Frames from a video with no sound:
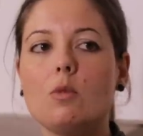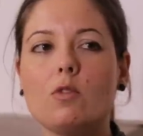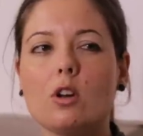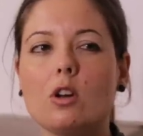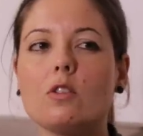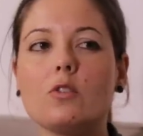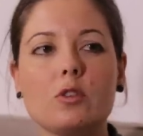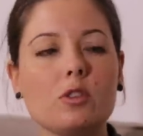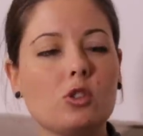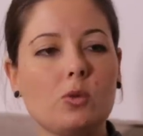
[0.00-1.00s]
We've got a lot of
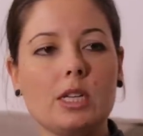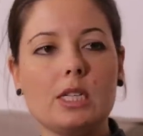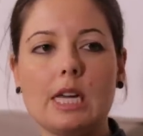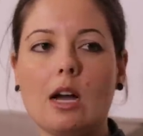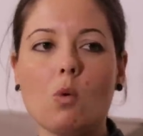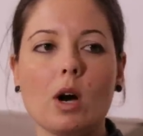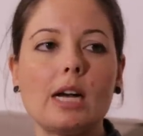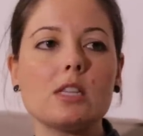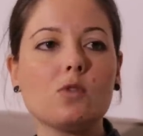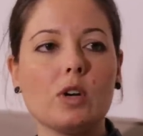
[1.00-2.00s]
girls doing
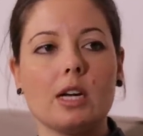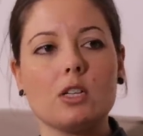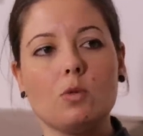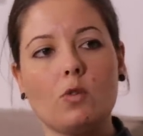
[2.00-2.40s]
DIYs for us.